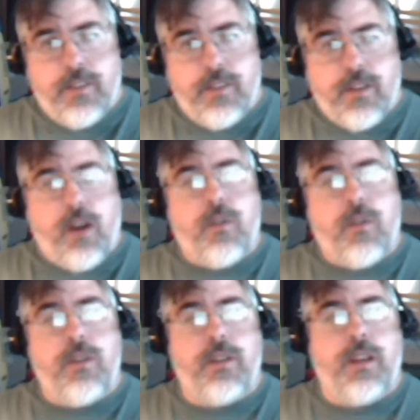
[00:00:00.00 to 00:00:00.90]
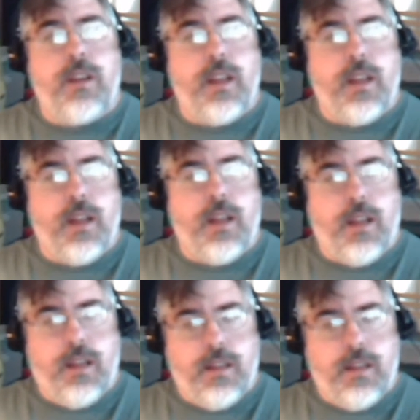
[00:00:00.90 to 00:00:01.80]
Scott Horton,
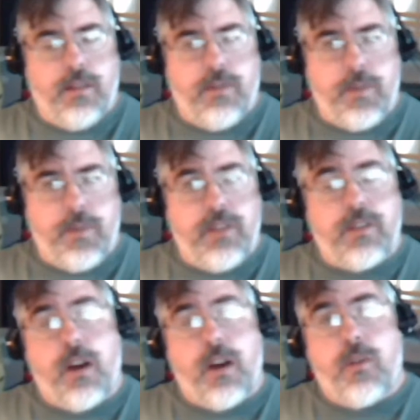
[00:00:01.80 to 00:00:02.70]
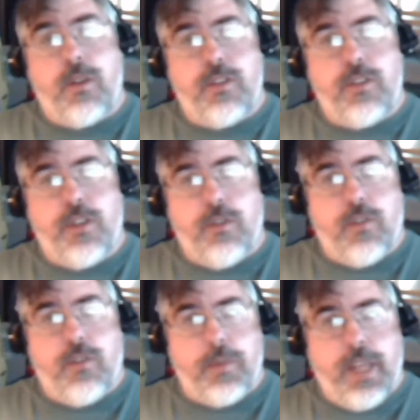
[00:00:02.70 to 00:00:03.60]
from the Scott Horton
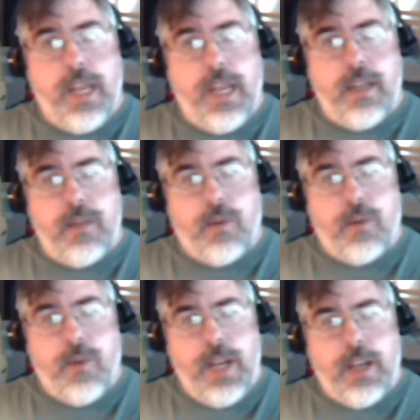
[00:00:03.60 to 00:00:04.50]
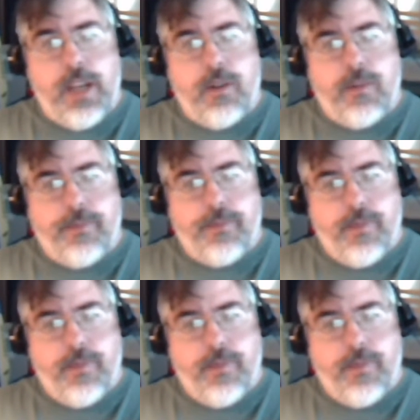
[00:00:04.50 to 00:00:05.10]
Show, formerly Anti-War Radio,